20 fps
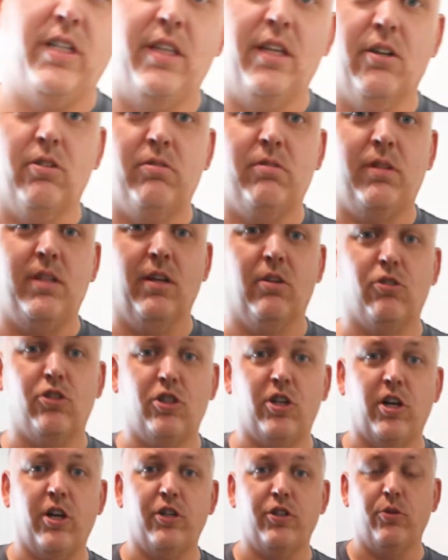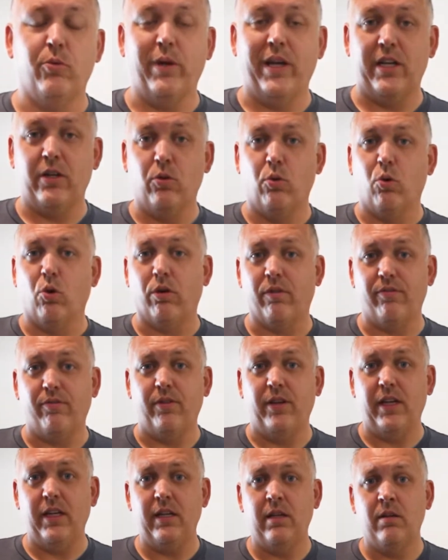they'll charge you a core
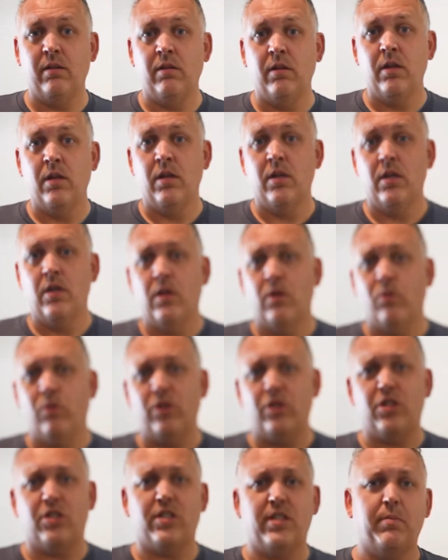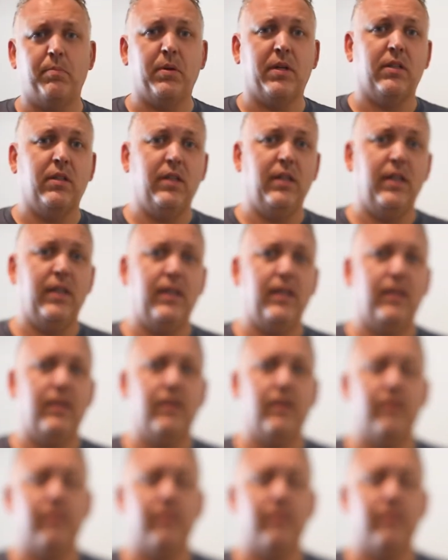fee, which is typically